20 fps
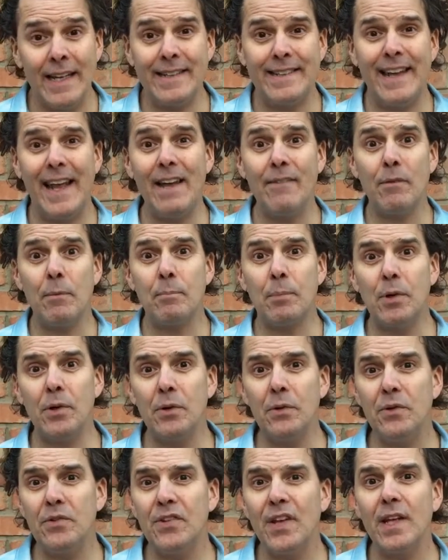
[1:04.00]
And David
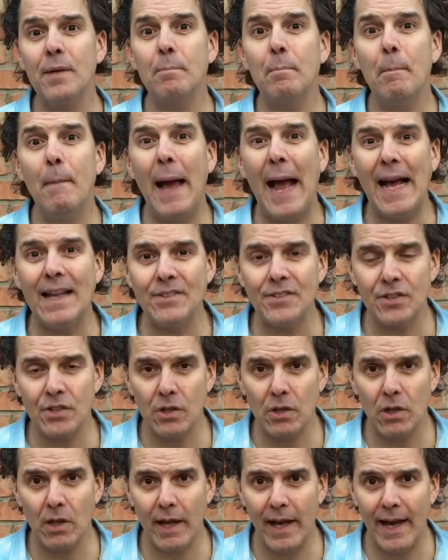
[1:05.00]
Perdue said,
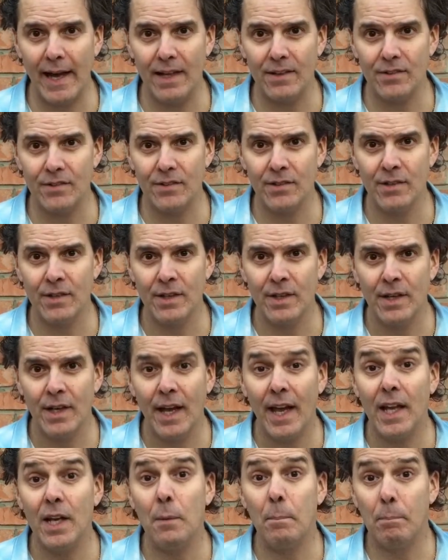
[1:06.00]
"Masterclass
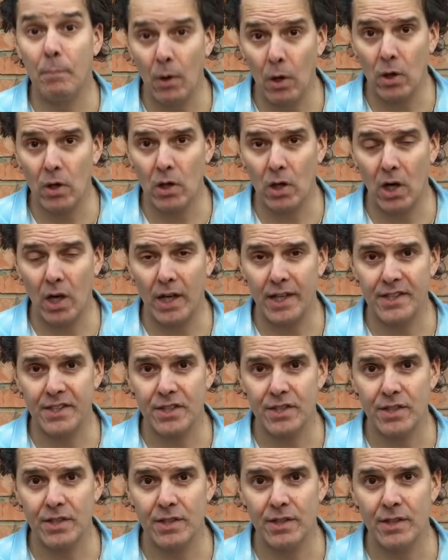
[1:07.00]
in a book
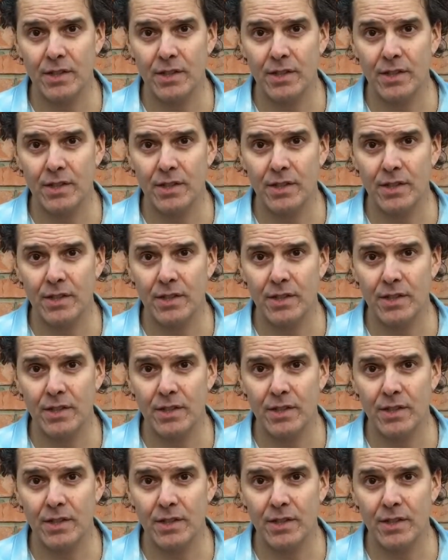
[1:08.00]
launch."